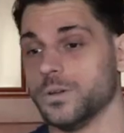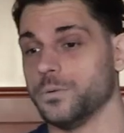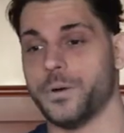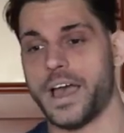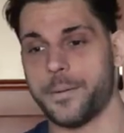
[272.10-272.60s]
what
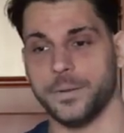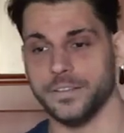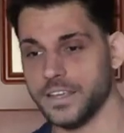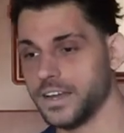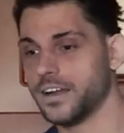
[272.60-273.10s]
will
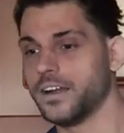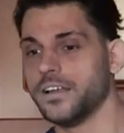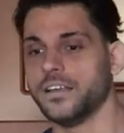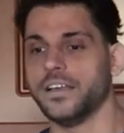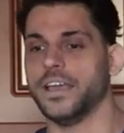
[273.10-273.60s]
happen there
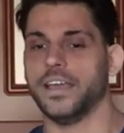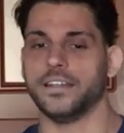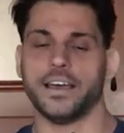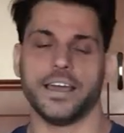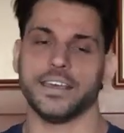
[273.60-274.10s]

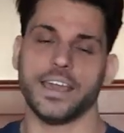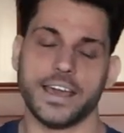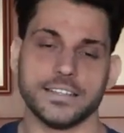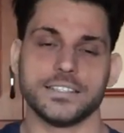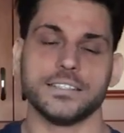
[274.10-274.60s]
and I
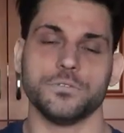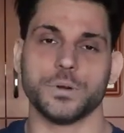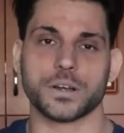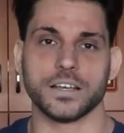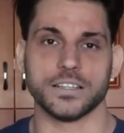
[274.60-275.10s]
guess
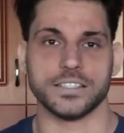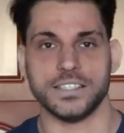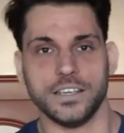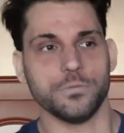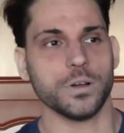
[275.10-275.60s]
we're gonna
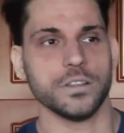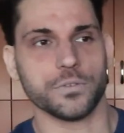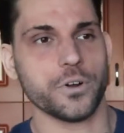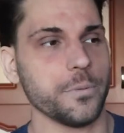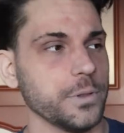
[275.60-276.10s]
see what the
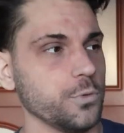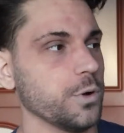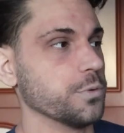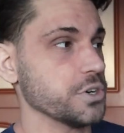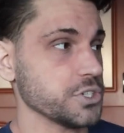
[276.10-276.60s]
Roman
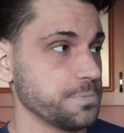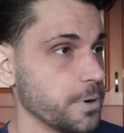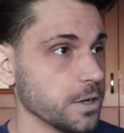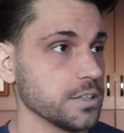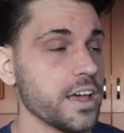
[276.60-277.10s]
will
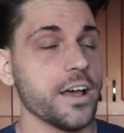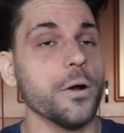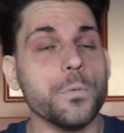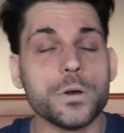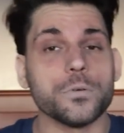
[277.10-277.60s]
respond.
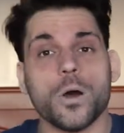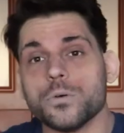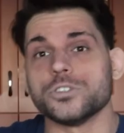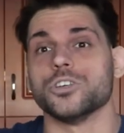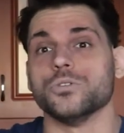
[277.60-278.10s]
We'll
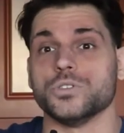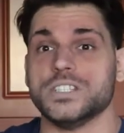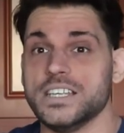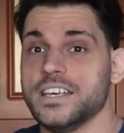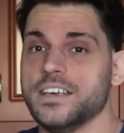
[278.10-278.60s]
also
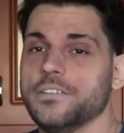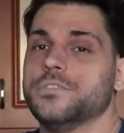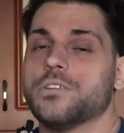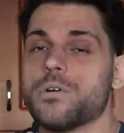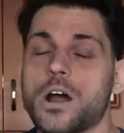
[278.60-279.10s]
see
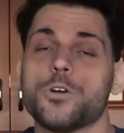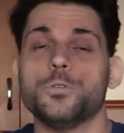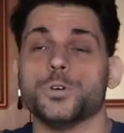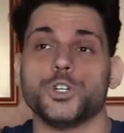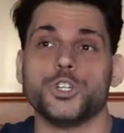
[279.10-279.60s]
if The Rock
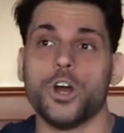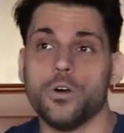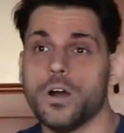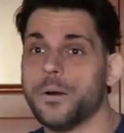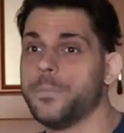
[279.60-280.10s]
will
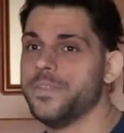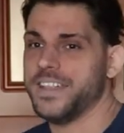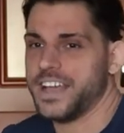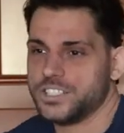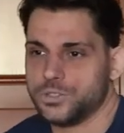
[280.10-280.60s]
show up
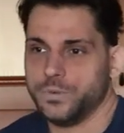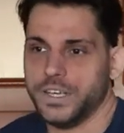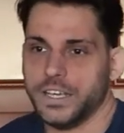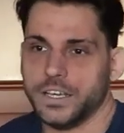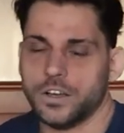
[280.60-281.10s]
next
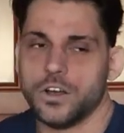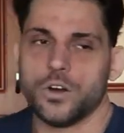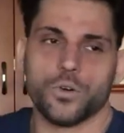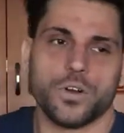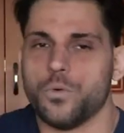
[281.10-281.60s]
week
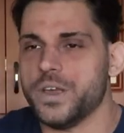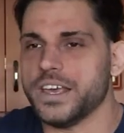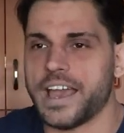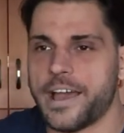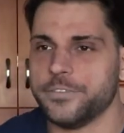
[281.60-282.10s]
or the
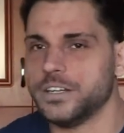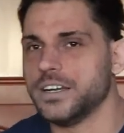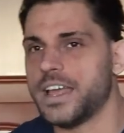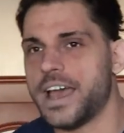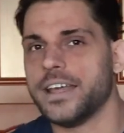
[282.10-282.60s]
week
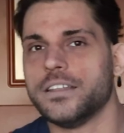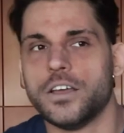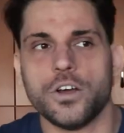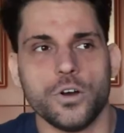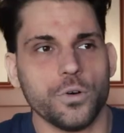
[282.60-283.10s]
after that
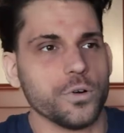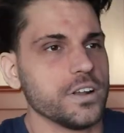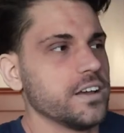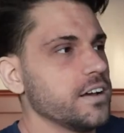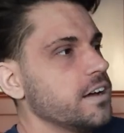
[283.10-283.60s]
or
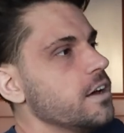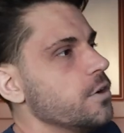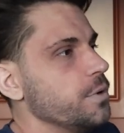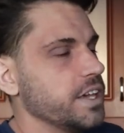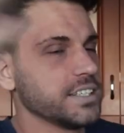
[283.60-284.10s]
the
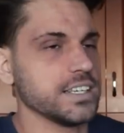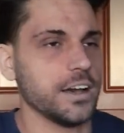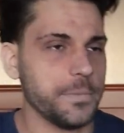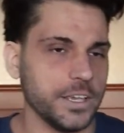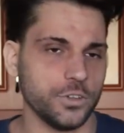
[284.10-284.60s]
weeks
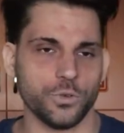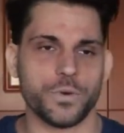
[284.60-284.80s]
coming to